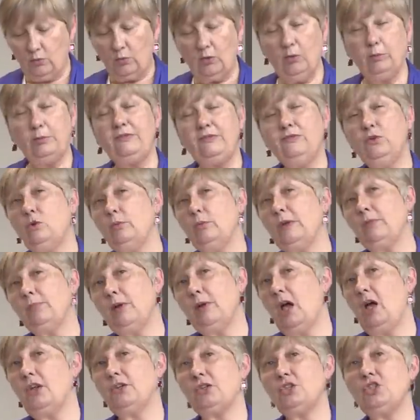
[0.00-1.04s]
we'll be forming
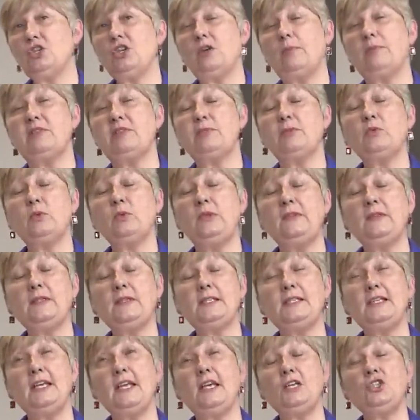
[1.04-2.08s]
partnerships between the
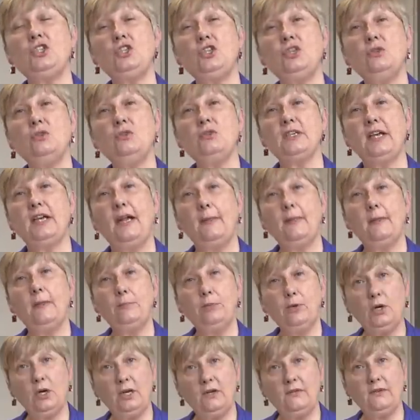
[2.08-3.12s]
CSUs and the
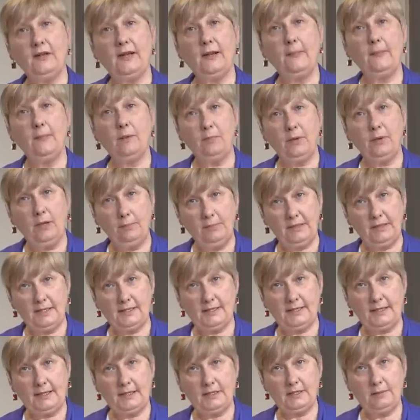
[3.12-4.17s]
private and the public
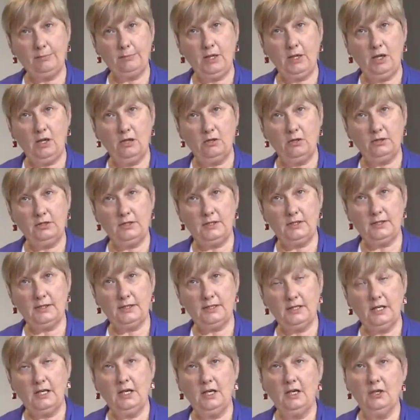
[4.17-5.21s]
sector
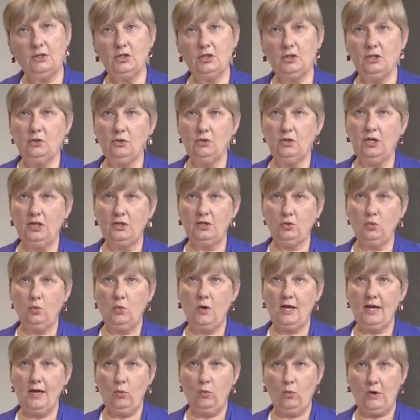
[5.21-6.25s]
partners to look at
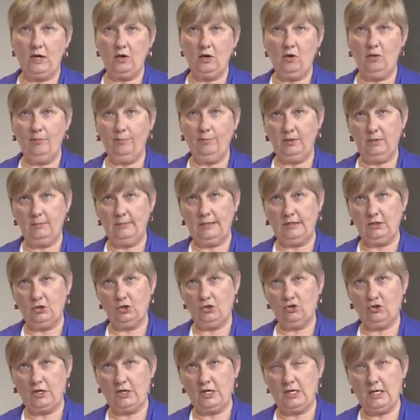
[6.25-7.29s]
where we're
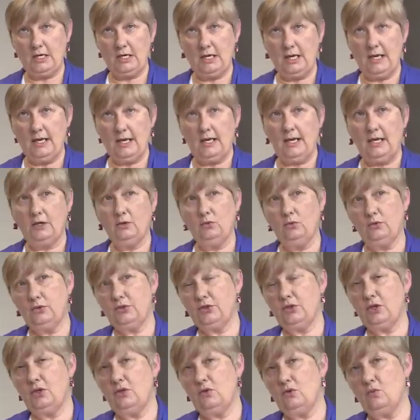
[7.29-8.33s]
complementary and
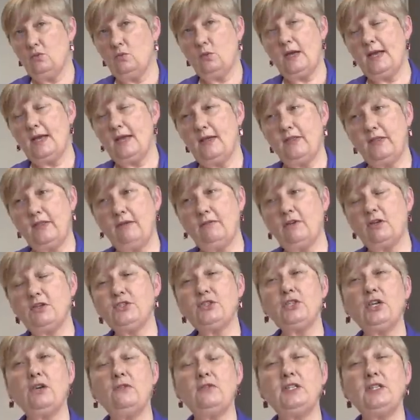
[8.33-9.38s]
also where there are
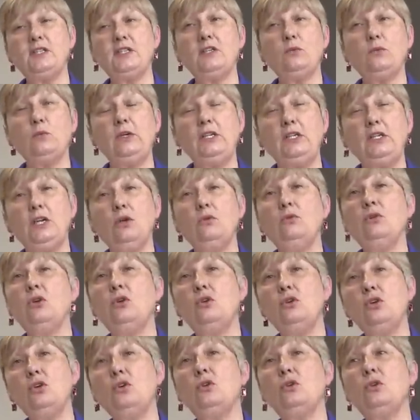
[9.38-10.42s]
services that we no
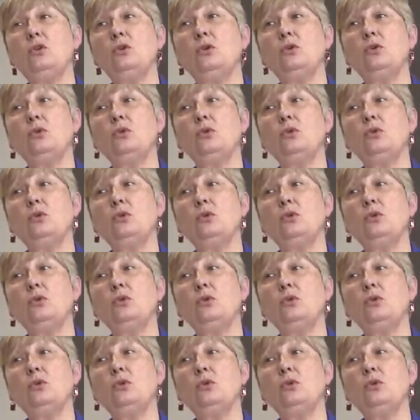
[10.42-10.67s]
longer,